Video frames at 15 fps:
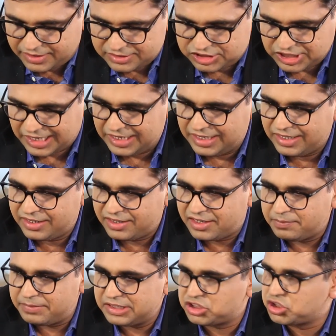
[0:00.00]
Child
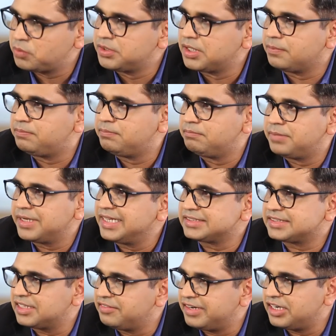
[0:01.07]
remains to be the
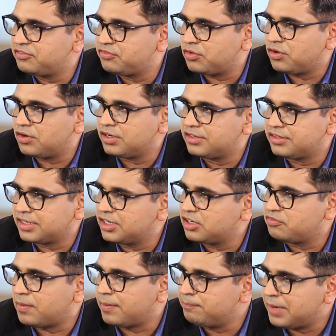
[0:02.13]
biggest event for
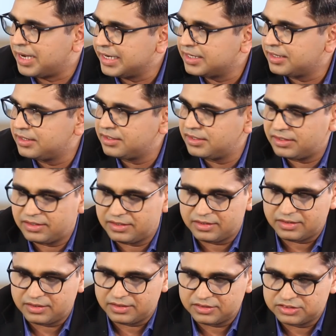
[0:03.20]
trigger for buying
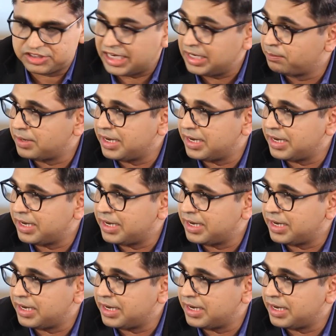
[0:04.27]
child